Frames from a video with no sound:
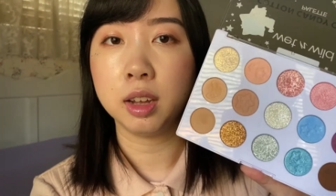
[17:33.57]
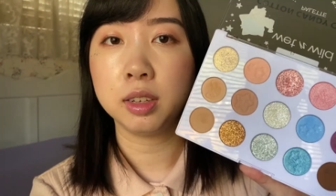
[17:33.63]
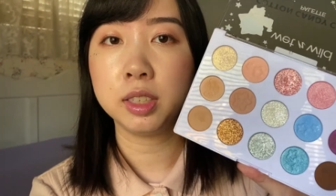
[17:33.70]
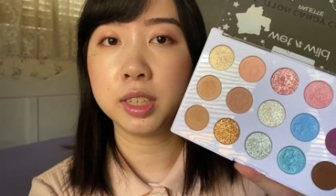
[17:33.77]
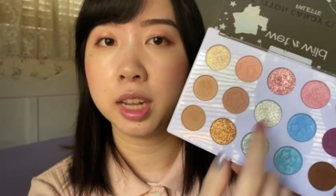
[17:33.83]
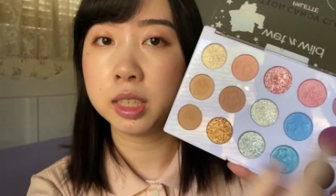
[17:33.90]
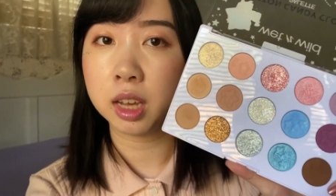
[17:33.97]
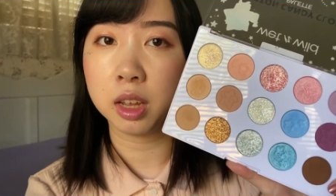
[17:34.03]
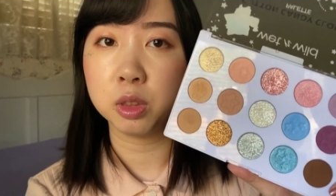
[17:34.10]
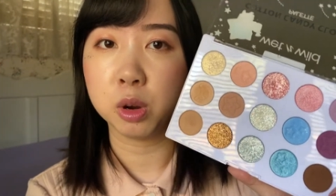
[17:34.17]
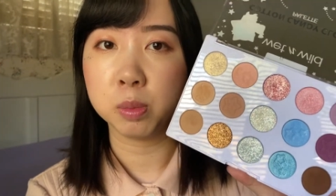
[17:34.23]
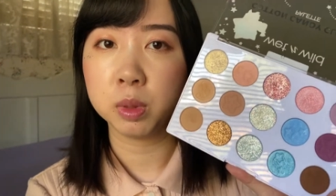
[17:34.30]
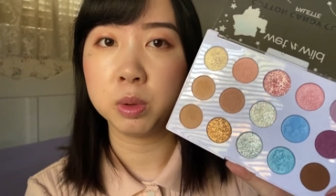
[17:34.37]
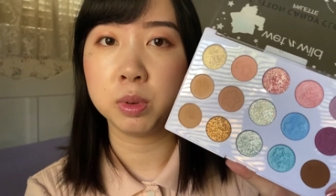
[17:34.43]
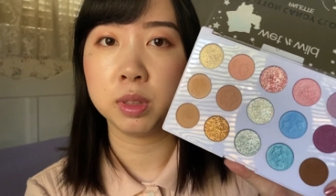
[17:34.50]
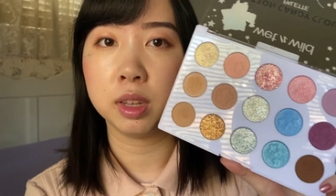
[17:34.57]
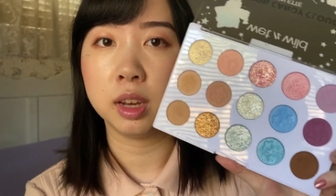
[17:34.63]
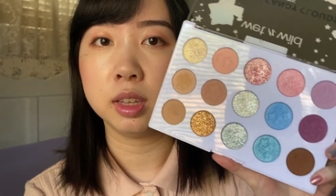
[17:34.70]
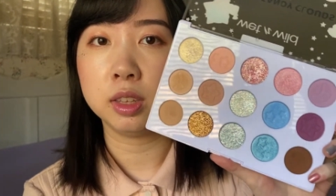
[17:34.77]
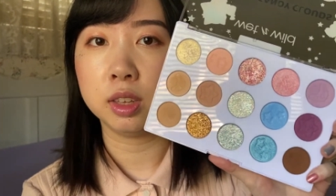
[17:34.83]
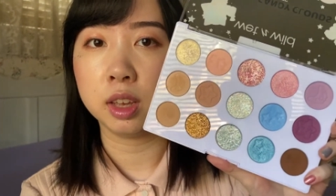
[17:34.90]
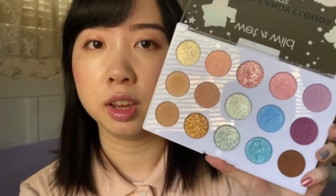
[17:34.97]
shades I normally would
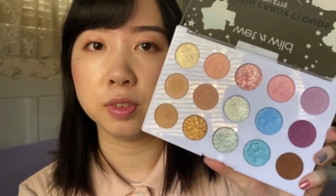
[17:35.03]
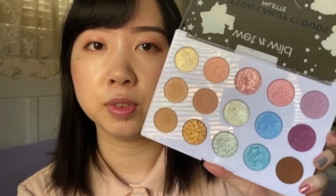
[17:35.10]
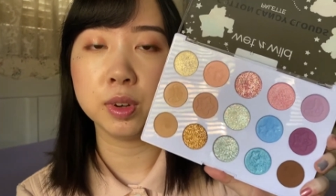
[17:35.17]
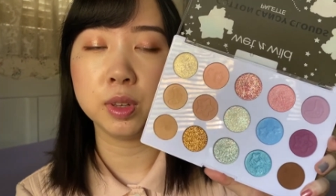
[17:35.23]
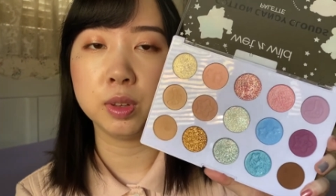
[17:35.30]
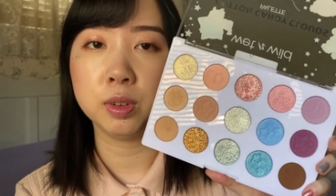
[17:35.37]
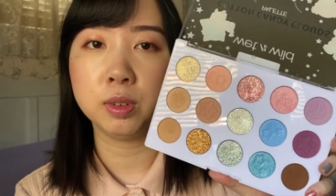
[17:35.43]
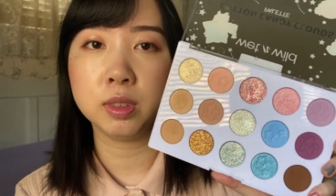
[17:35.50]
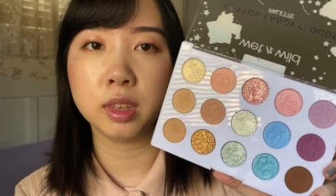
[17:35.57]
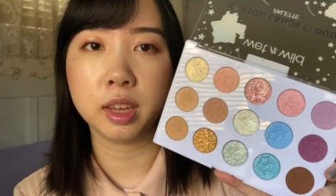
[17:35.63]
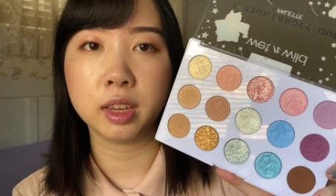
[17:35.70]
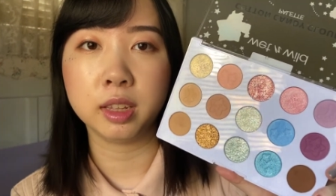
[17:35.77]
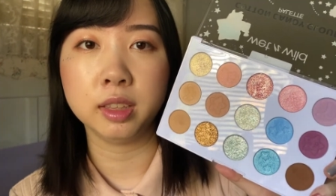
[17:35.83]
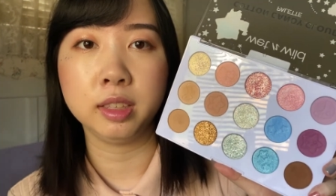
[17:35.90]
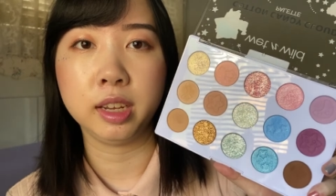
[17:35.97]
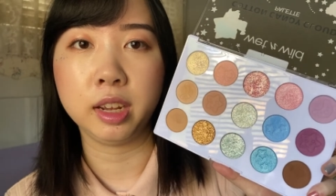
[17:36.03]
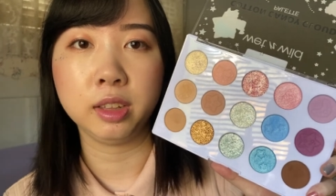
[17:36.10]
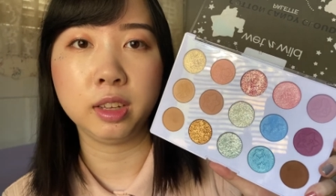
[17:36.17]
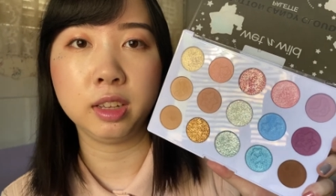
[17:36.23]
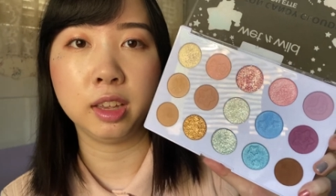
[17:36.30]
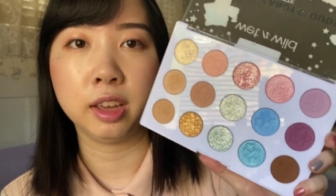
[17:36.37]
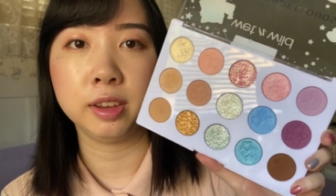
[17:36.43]
not ever use like in
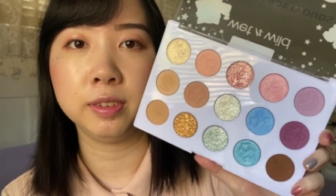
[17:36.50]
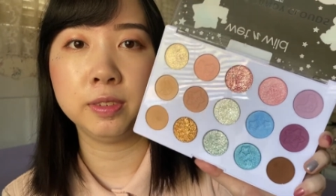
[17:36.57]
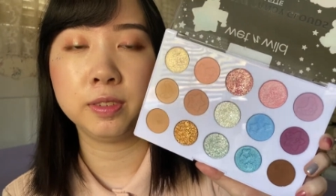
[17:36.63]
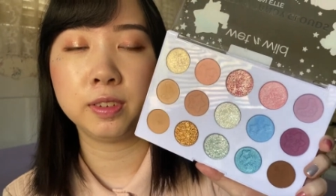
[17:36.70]
daily life.